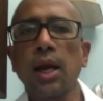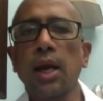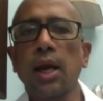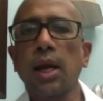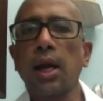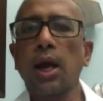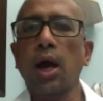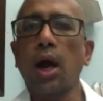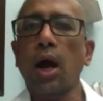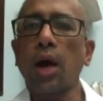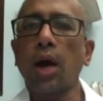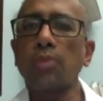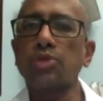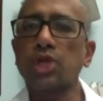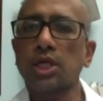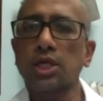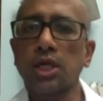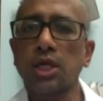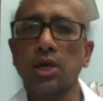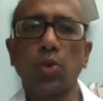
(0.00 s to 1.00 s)

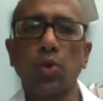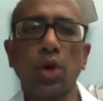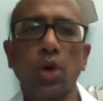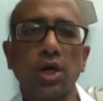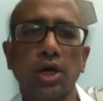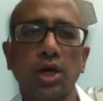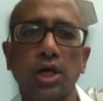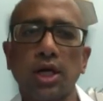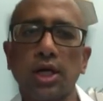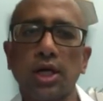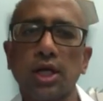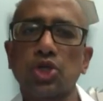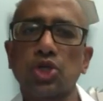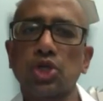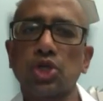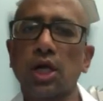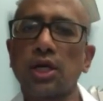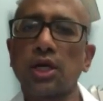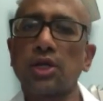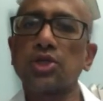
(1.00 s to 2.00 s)
object and word recognition,
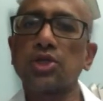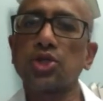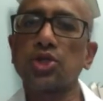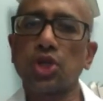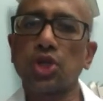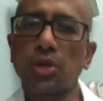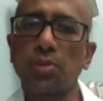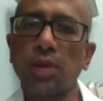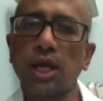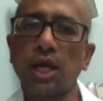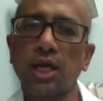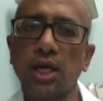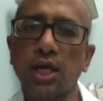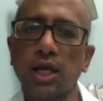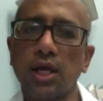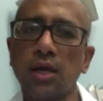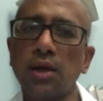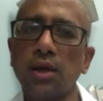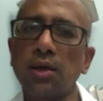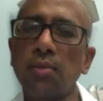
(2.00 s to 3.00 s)
and decision
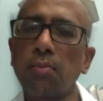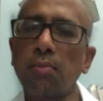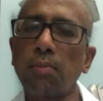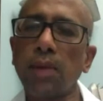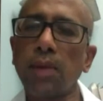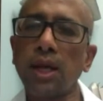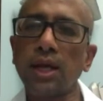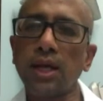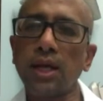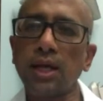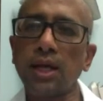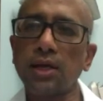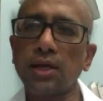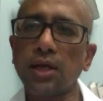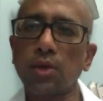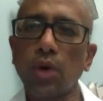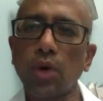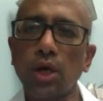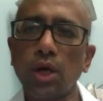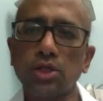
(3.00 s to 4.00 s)
making. Mainly, it
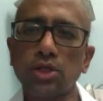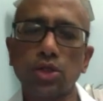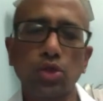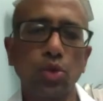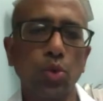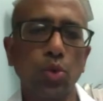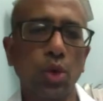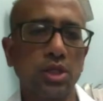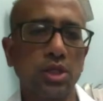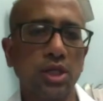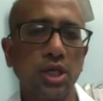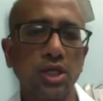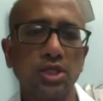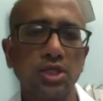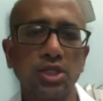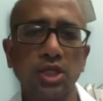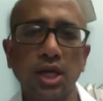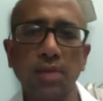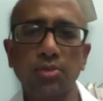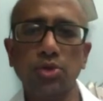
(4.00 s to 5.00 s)
involves 2 or 3
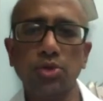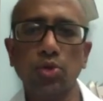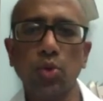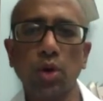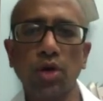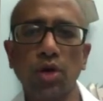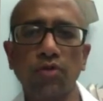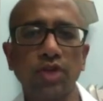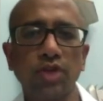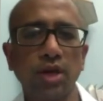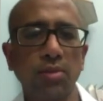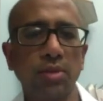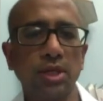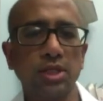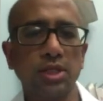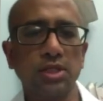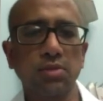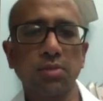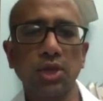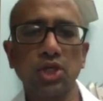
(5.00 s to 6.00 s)
steps. One of them
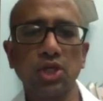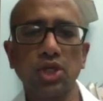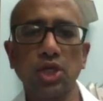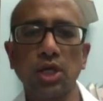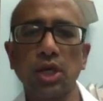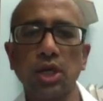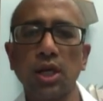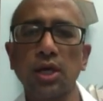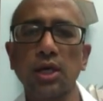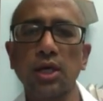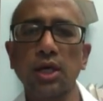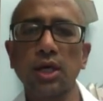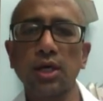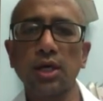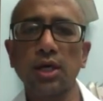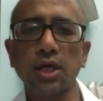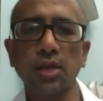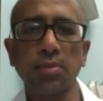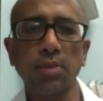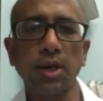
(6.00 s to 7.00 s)
is machine learning,
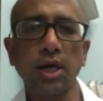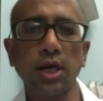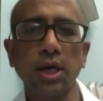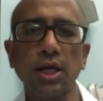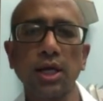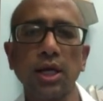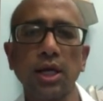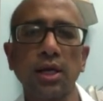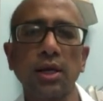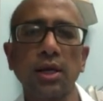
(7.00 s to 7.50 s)
deep learning,